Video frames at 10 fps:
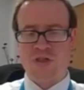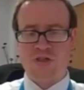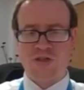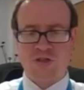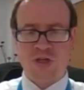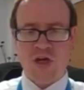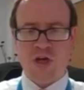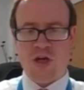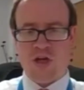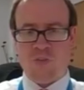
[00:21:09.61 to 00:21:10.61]
It's just
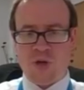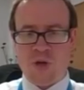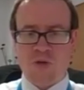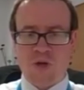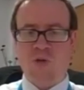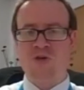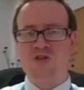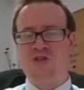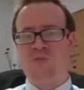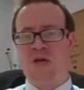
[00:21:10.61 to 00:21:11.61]
that people who want
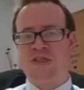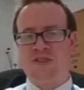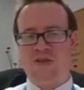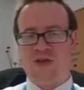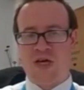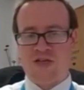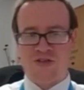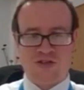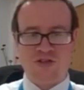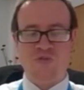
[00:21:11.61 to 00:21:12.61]
to do medicine,
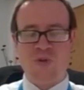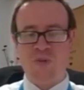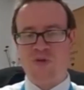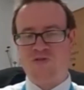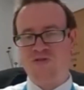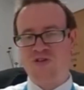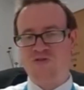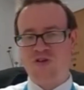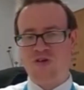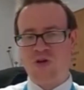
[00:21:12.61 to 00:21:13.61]
as the 2 people in front of
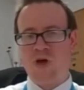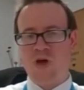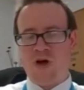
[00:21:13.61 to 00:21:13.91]
you do,